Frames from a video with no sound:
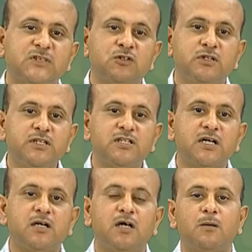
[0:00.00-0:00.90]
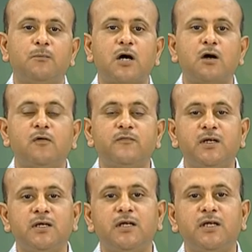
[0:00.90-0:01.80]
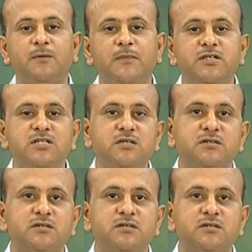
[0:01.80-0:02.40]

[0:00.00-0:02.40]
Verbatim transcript: So, these are part of the imaging